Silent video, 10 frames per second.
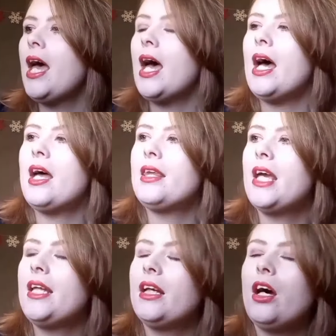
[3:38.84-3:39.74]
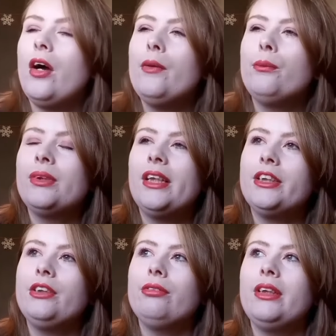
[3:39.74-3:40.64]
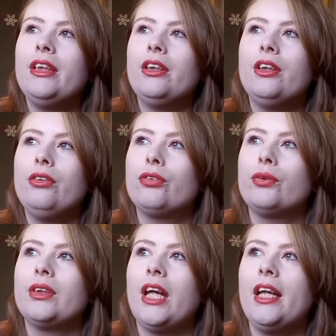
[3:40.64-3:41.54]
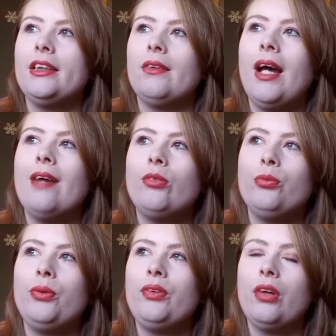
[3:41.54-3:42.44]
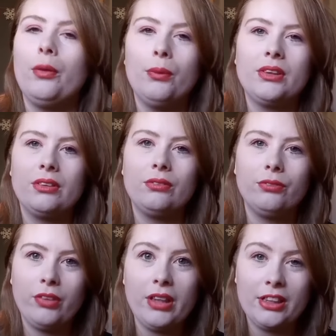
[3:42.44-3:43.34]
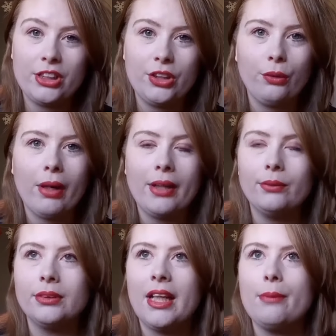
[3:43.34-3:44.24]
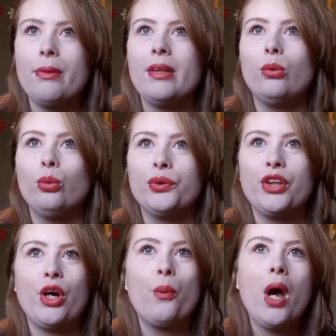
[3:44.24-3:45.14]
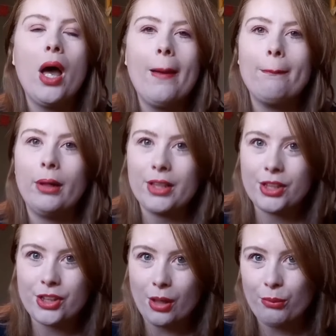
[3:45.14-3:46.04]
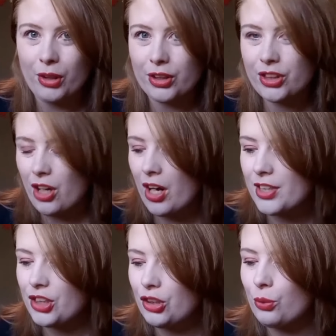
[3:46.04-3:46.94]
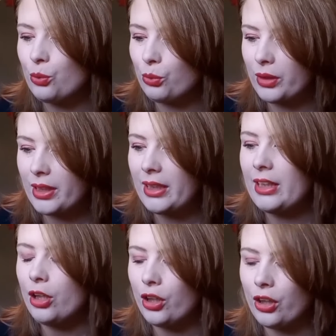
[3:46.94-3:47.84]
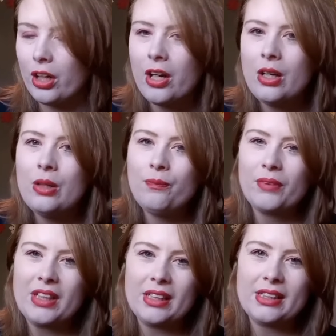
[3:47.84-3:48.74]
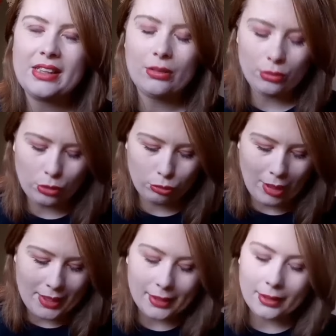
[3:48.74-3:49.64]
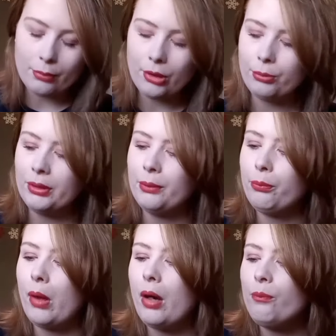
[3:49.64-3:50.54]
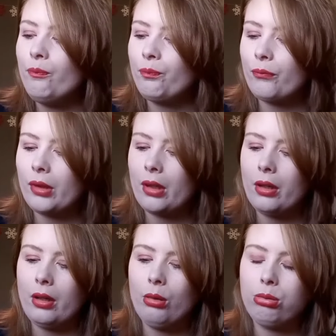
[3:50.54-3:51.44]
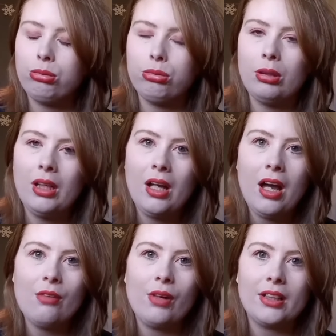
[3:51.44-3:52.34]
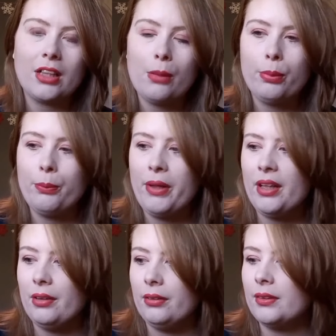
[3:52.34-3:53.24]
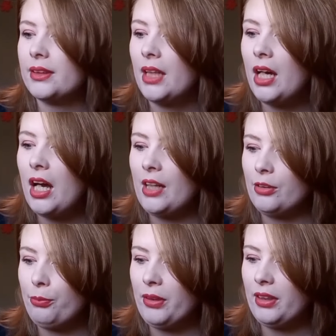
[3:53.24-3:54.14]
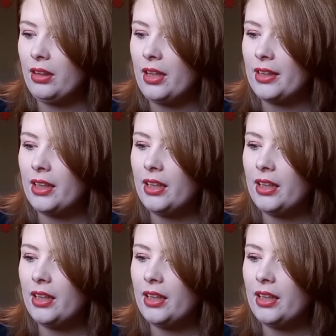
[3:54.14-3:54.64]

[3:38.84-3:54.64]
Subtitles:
And then I was actually really hungover all day, so I wasn't feeling too great all day. But then also, my stomach started to really hurt. It's still not great at the moment, but I've had a couple of pills, and I've been, like,